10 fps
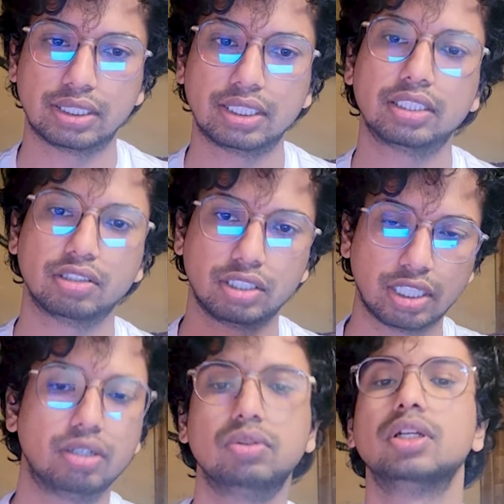So
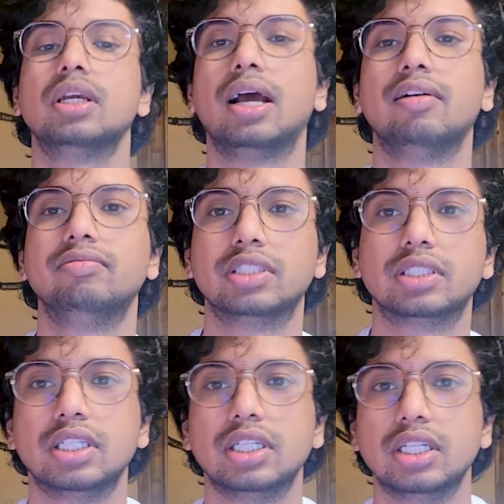here we have this.
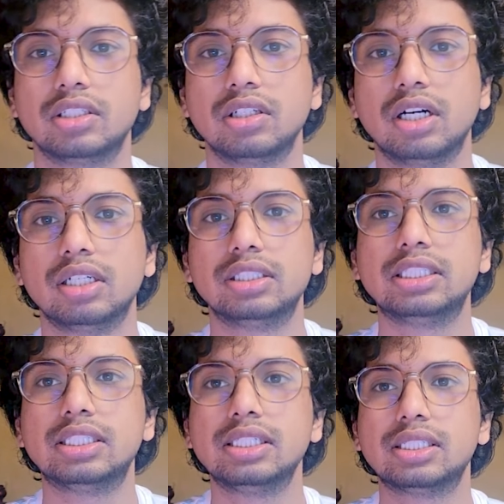So
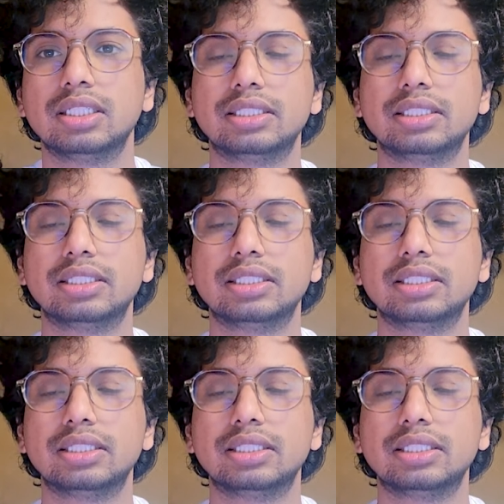this is